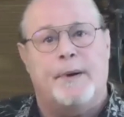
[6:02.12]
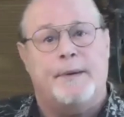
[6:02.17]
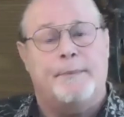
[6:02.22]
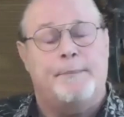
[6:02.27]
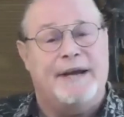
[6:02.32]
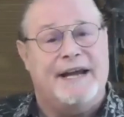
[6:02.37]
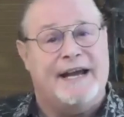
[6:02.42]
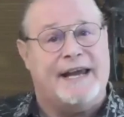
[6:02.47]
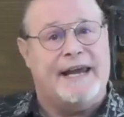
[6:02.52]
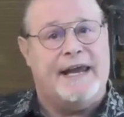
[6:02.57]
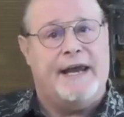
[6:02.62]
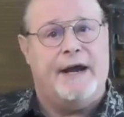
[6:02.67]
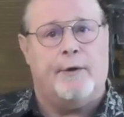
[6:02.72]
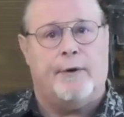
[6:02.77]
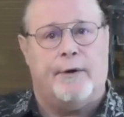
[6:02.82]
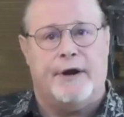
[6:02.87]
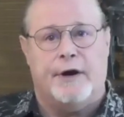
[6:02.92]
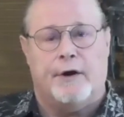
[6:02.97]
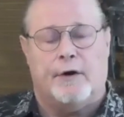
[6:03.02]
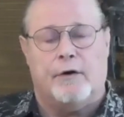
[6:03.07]
be a
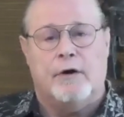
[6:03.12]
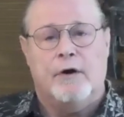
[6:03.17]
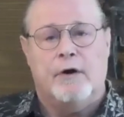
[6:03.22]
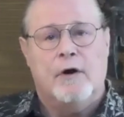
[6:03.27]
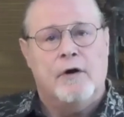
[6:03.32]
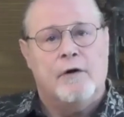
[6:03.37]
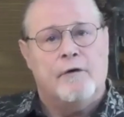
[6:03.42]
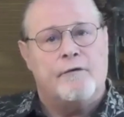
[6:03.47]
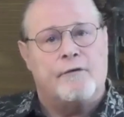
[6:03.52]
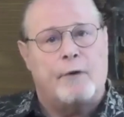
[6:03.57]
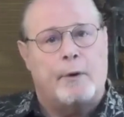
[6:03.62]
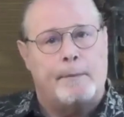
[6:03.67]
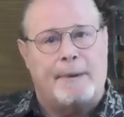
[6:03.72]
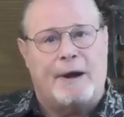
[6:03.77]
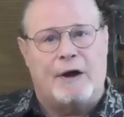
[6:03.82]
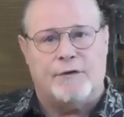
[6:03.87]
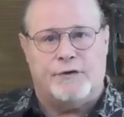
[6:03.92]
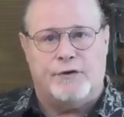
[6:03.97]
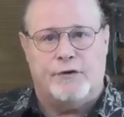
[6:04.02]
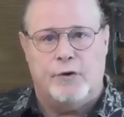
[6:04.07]
carrier for
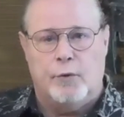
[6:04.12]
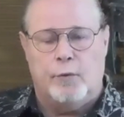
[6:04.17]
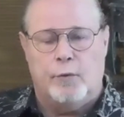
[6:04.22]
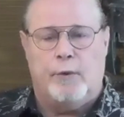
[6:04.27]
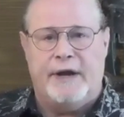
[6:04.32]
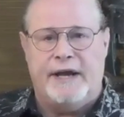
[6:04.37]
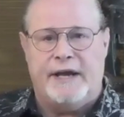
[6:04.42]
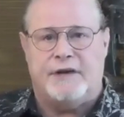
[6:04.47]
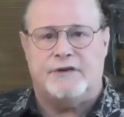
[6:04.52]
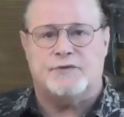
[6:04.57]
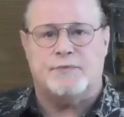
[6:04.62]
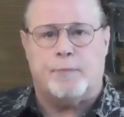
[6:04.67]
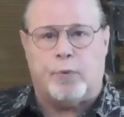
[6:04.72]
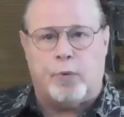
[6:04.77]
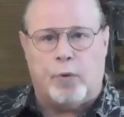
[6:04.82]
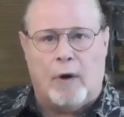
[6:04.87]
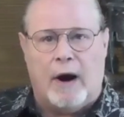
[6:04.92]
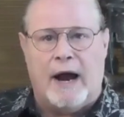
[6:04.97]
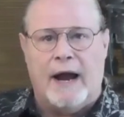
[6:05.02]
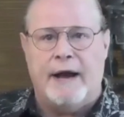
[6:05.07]
about two weeks
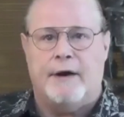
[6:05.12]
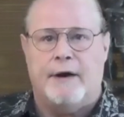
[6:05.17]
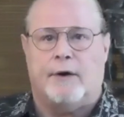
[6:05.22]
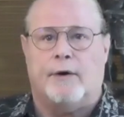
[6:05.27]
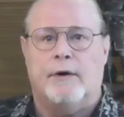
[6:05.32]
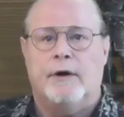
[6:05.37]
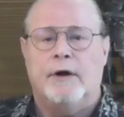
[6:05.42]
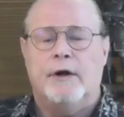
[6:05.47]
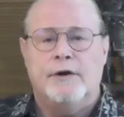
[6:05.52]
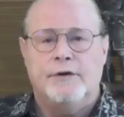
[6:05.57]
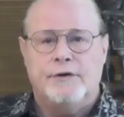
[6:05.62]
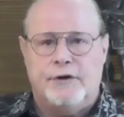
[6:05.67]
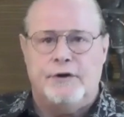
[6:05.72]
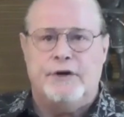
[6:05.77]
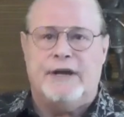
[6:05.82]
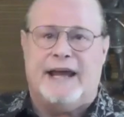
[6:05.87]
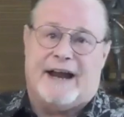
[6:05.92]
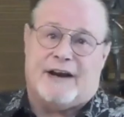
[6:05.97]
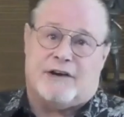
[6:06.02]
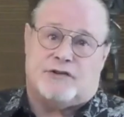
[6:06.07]
prior to
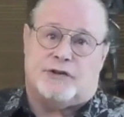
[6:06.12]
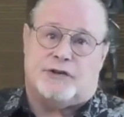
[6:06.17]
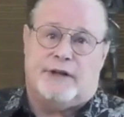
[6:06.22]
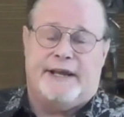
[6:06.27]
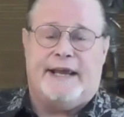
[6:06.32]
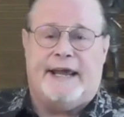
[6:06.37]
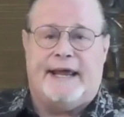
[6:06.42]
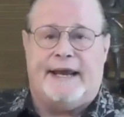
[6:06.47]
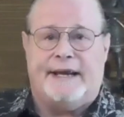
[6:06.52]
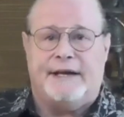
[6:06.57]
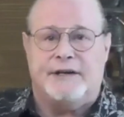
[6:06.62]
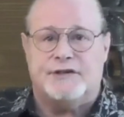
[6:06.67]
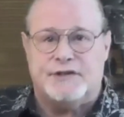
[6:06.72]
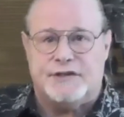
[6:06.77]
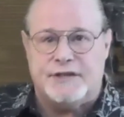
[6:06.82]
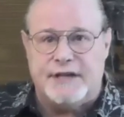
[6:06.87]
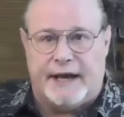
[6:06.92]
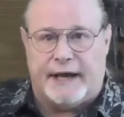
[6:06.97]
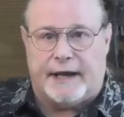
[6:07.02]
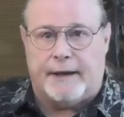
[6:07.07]
you actually getting
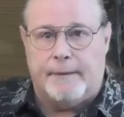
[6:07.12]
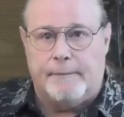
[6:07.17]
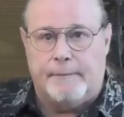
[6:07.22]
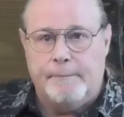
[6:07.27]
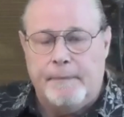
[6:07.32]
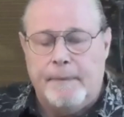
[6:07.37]
sick.